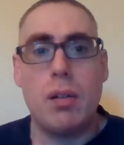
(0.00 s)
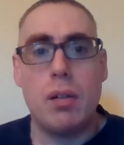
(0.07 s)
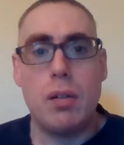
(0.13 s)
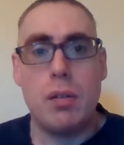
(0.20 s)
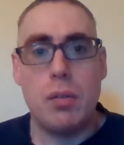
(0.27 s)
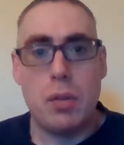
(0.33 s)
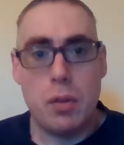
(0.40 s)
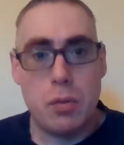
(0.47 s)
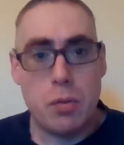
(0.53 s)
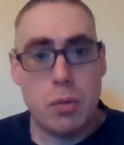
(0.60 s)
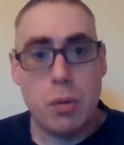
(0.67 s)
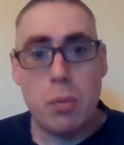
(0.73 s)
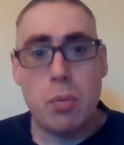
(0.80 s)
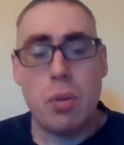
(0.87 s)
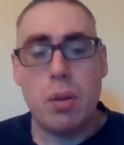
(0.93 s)
the
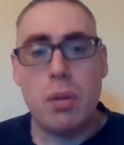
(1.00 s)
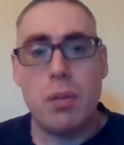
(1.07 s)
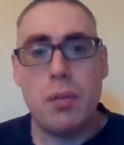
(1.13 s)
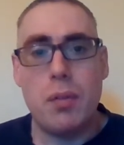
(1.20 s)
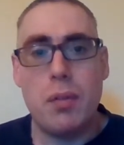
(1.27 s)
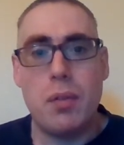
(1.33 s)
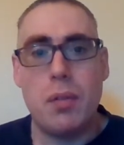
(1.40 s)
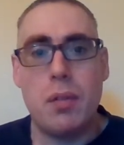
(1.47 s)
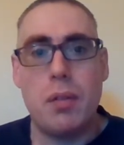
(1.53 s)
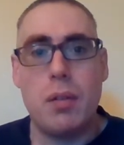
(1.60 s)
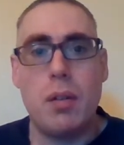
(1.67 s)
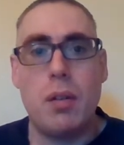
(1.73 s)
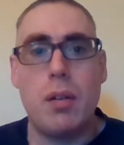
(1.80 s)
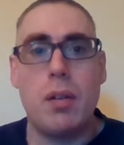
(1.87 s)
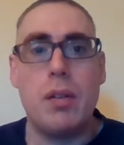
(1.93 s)
truth,
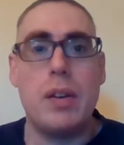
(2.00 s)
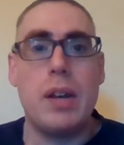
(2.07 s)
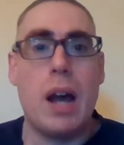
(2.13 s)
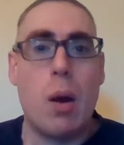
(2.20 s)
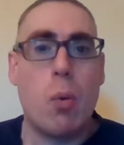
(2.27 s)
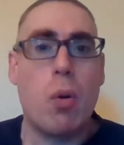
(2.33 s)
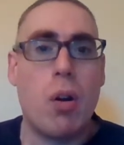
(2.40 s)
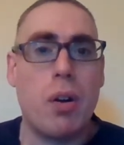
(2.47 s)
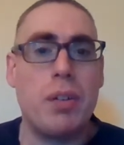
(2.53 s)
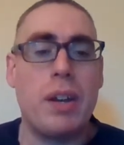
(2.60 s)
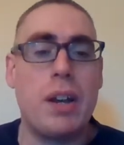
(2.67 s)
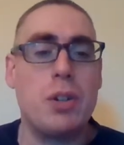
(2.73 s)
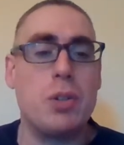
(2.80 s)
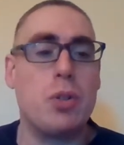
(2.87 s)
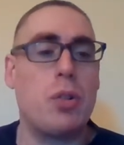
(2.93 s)
now we're on
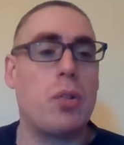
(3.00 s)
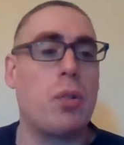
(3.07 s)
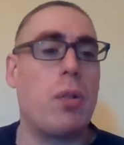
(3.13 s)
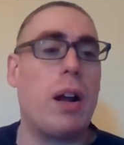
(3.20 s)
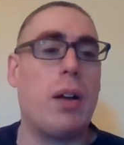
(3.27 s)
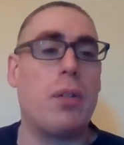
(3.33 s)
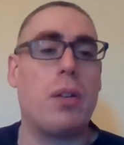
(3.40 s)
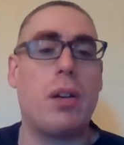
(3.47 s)
dangerous ground.